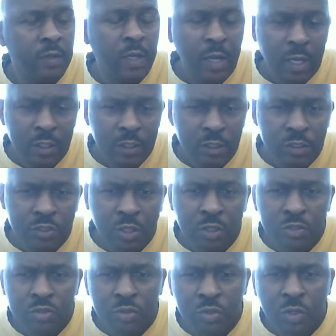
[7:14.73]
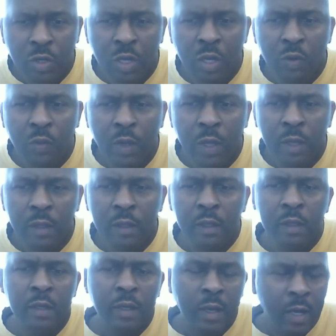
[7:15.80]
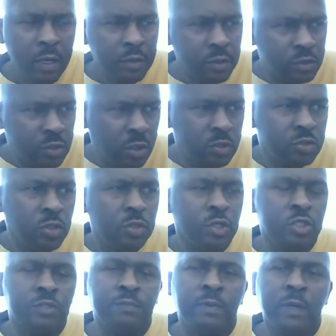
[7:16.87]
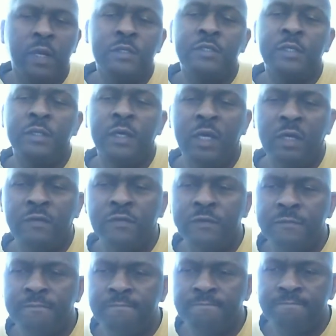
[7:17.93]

And he's going to go away and return to his place in heaven.